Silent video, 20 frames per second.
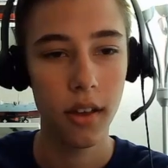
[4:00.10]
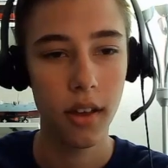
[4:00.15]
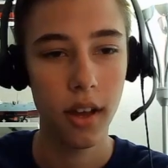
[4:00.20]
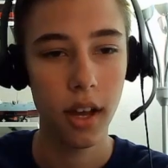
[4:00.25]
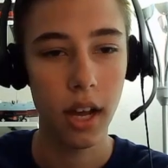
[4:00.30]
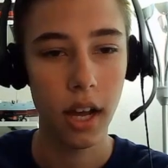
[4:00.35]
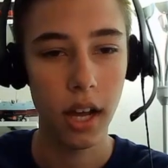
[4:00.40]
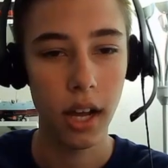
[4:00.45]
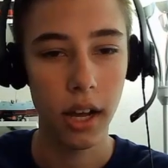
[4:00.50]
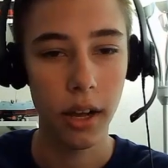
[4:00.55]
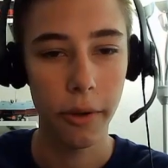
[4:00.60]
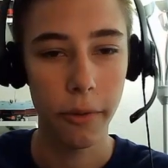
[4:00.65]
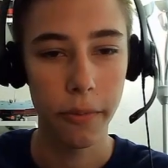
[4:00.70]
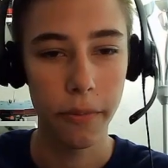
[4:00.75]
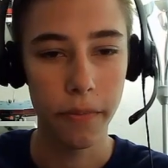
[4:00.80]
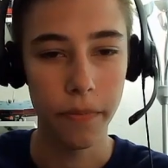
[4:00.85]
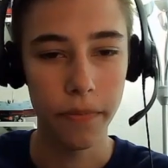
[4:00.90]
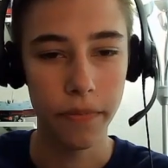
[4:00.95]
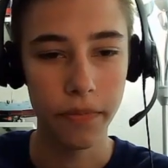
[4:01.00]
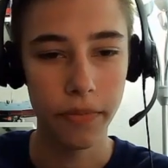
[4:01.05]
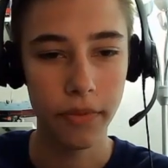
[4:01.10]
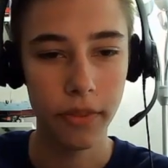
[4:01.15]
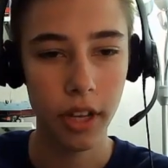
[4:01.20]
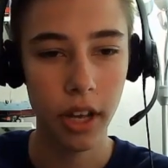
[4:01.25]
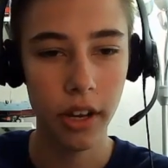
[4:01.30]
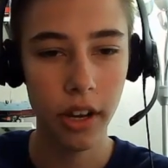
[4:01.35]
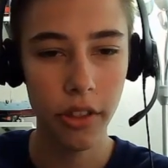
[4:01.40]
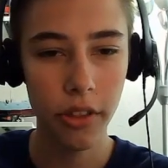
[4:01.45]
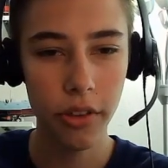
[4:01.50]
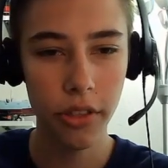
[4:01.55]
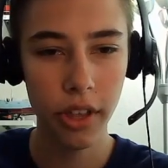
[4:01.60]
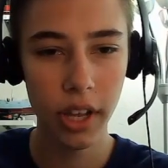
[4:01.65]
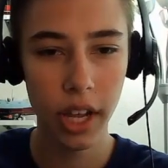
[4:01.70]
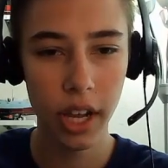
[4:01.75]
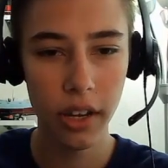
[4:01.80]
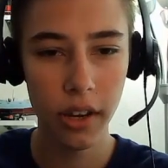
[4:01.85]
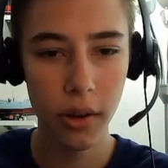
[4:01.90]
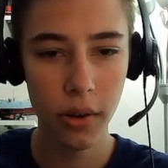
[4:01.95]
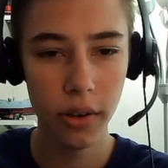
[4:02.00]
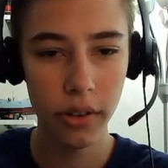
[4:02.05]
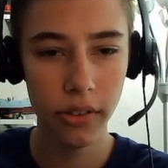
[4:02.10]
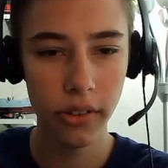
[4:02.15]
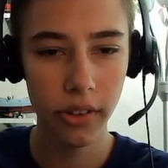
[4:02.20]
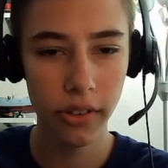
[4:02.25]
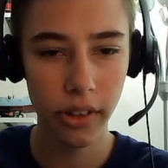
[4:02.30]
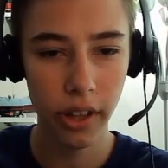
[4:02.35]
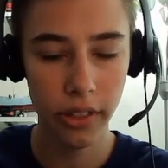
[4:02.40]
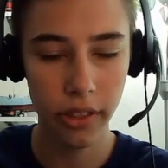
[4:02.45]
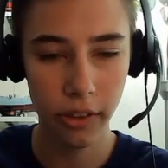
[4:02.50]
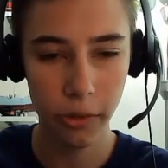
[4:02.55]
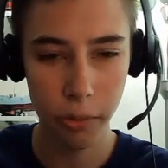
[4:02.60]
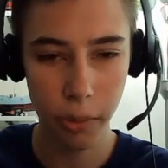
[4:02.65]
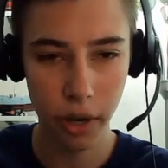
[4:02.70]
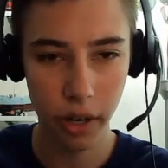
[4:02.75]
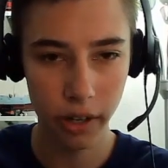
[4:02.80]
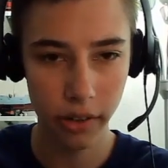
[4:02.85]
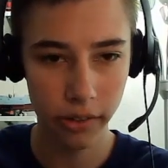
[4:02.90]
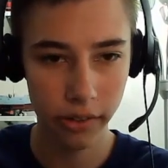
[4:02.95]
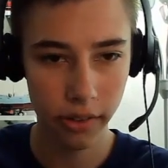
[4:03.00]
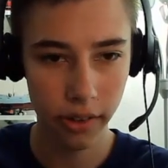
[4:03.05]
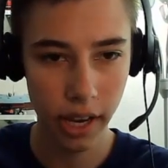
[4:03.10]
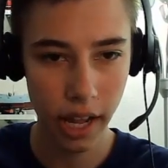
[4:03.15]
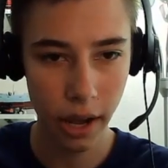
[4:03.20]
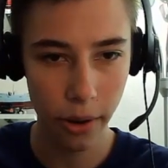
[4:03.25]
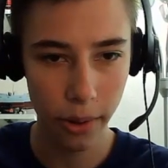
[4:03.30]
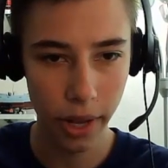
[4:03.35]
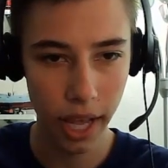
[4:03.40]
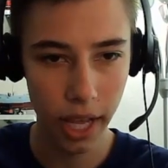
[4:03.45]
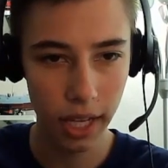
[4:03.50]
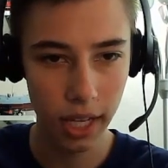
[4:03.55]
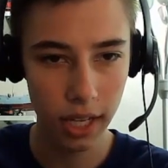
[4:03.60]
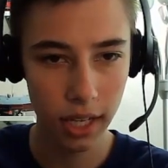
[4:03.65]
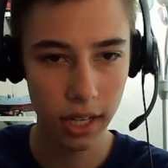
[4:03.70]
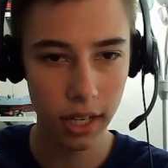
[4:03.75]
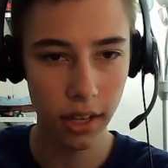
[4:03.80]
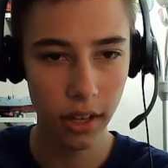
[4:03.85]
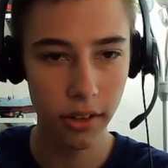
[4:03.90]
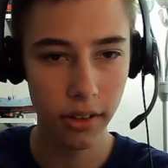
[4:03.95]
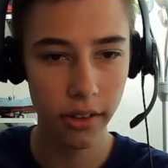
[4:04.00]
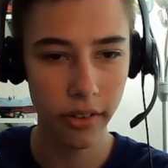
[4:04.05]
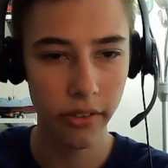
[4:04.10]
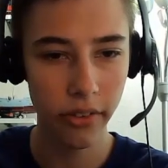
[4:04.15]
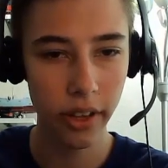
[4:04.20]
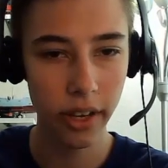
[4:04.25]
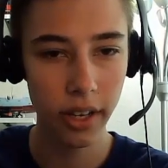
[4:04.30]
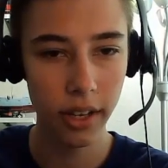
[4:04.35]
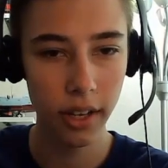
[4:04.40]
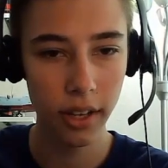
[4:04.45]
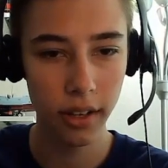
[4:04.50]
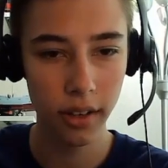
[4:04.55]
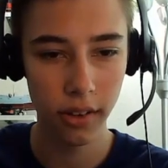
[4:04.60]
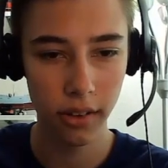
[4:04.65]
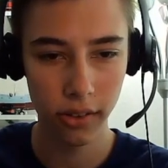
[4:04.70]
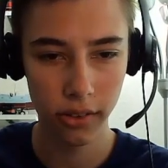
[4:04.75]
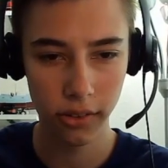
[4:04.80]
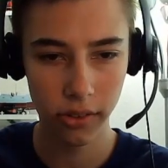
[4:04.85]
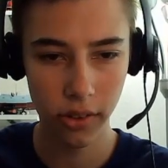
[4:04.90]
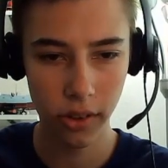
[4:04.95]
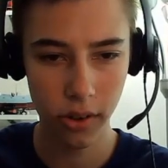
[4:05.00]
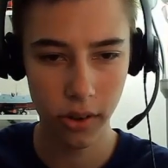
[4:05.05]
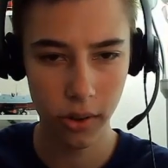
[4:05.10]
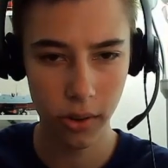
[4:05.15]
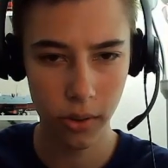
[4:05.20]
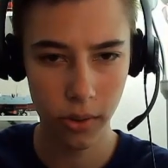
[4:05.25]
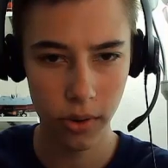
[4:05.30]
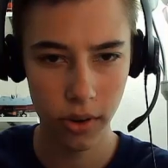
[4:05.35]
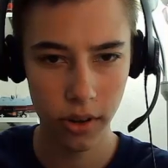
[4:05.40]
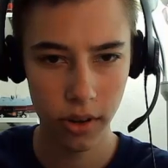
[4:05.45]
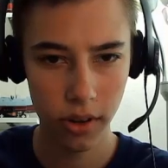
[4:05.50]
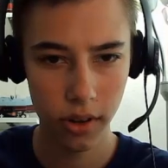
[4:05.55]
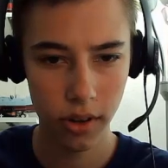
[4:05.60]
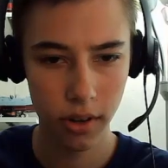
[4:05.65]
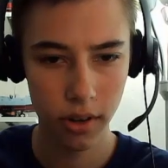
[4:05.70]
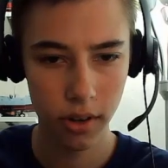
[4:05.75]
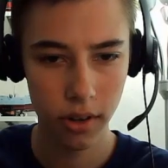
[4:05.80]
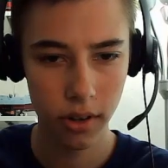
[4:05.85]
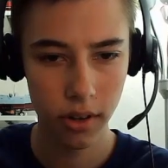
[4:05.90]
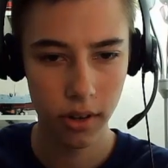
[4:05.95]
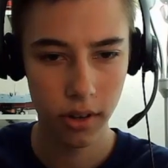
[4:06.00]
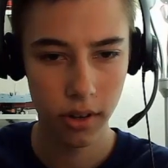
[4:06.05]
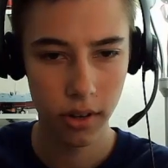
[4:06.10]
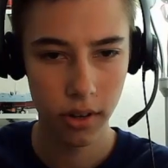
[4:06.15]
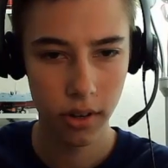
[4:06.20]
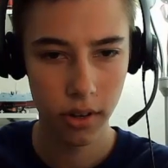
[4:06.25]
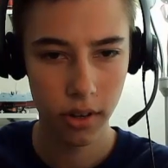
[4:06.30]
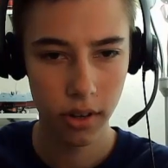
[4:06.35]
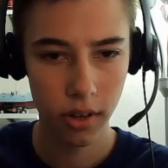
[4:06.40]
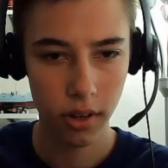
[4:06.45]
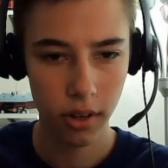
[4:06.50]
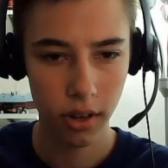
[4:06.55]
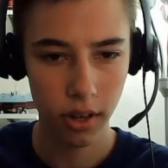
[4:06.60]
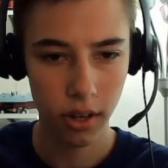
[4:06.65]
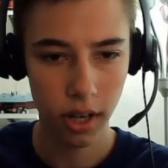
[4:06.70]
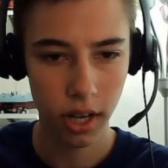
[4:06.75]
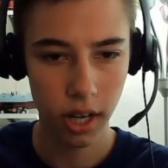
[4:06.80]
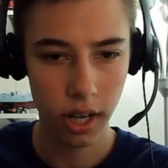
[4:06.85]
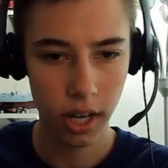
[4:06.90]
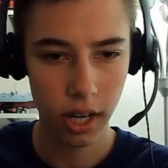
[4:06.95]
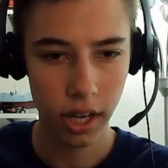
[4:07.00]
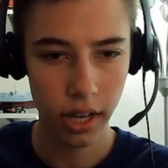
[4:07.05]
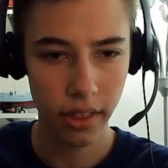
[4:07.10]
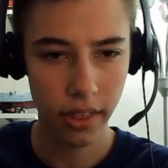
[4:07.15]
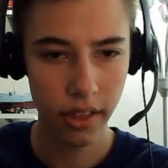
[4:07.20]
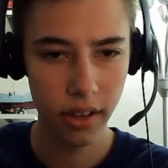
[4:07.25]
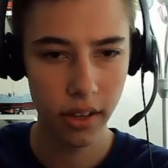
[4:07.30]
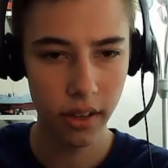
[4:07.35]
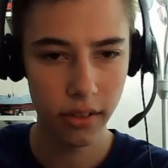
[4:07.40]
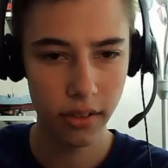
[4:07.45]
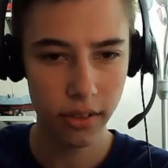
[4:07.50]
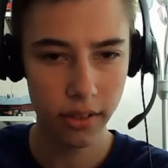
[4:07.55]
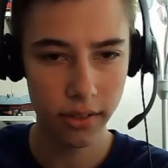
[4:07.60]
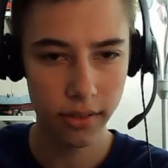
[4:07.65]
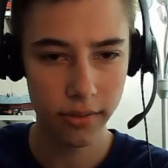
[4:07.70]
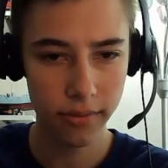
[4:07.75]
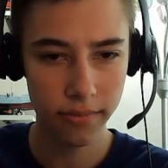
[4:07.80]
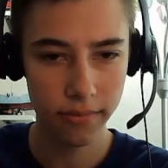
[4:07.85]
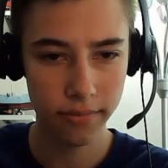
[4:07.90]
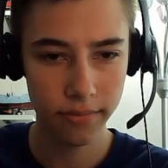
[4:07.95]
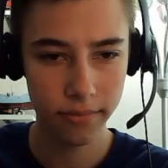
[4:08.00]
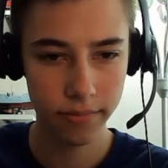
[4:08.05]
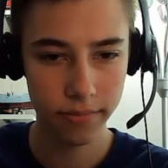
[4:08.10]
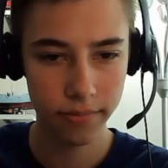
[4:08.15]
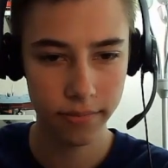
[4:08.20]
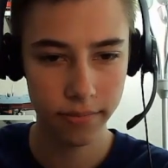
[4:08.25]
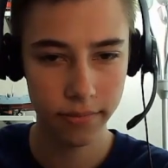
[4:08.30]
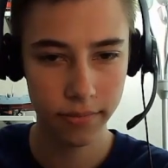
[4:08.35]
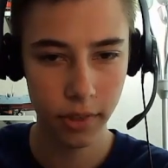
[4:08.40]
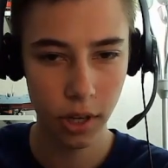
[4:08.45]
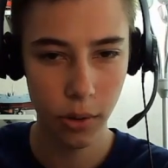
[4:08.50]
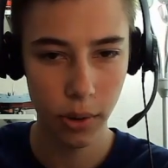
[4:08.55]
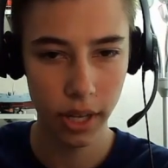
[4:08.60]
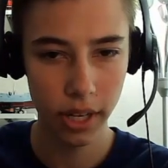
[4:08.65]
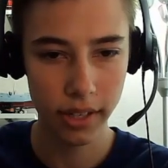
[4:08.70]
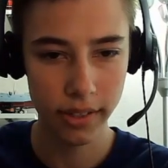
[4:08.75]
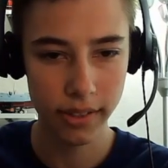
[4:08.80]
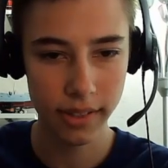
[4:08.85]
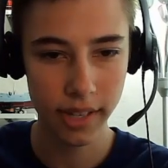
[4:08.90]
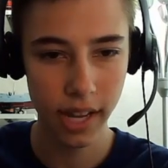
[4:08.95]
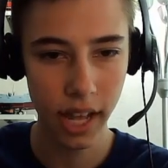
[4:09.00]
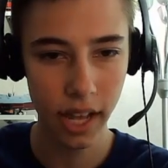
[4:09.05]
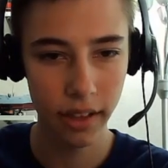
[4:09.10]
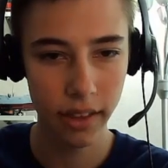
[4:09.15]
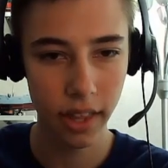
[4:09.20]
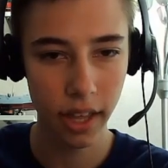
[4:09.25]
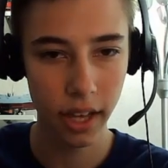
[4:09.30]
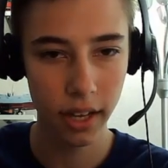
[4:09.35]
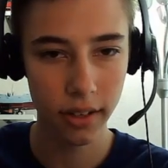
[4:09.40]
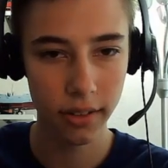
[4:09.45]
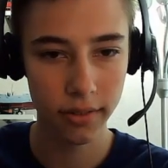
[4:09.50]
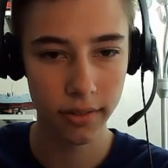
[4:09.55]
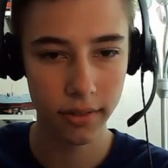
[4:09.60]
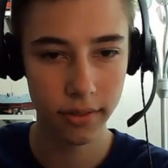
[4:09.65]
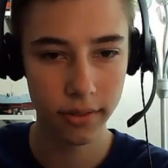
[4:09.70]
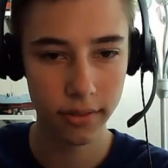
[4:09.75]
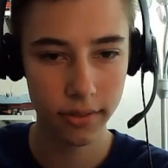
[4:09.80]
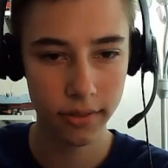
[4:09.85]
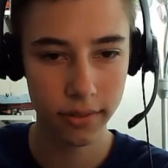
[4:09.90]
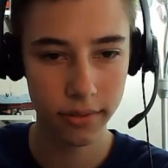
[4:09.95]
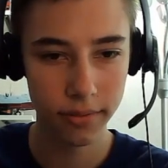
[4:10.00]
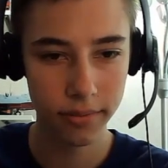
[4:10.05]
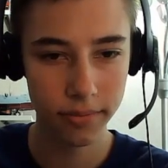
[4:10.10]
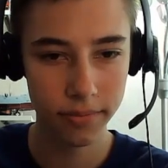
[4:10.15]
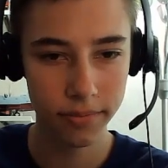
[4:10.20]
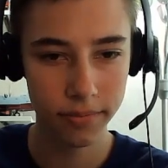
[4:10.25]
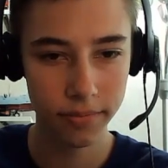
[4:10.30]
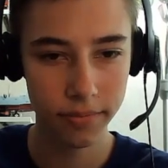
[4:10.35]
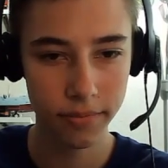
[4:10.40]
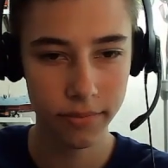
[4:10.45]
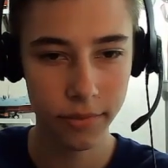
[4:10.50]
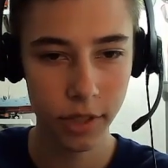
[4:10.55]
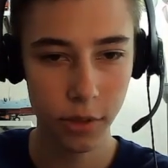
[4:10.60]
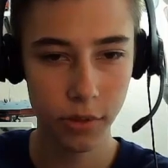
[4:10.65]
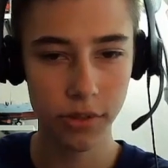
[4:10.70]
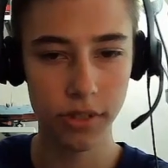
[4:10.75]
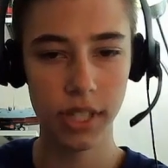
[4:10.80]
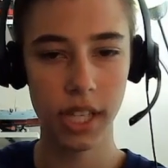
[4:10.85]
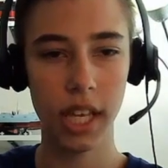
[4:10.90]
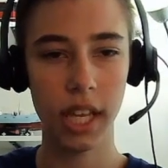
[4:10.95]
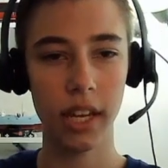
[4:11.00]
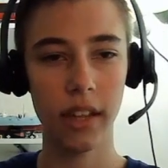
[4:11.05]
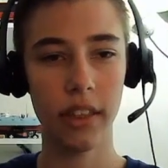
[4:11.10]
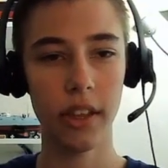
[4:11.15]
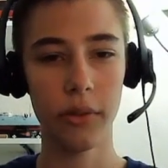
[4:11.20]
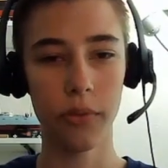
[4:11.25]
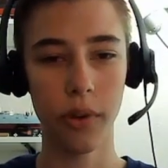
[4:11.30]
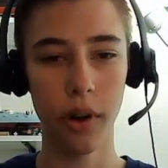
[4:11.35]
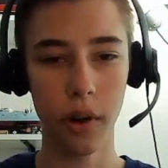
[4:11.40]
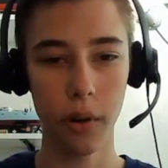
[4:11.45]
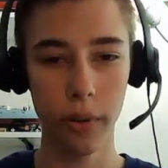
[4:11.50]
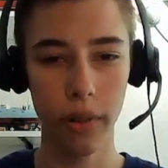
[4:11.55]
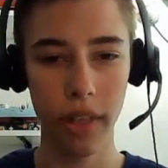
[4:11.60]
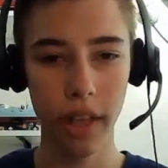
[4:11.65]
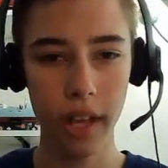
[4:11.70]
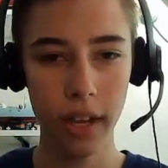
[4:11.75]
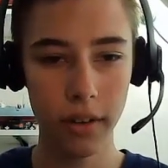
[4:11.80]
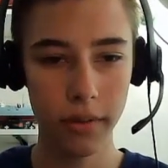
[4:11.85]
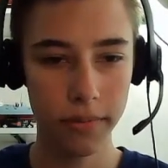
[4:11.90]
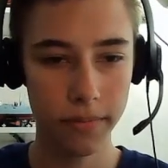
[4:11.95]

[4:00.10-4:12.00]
Another thing I notice is that this pawn is now hanging. He undefended it, so I think I'll just go ahead and snag that. Don't see anything wrong with that.